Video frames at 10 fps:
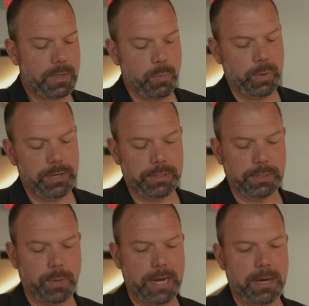we use
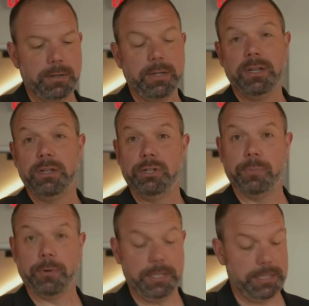this wire,
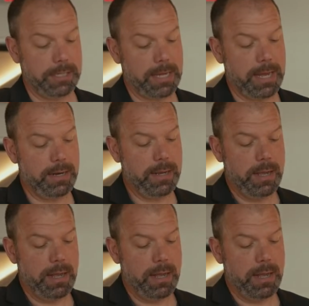super easy to cut,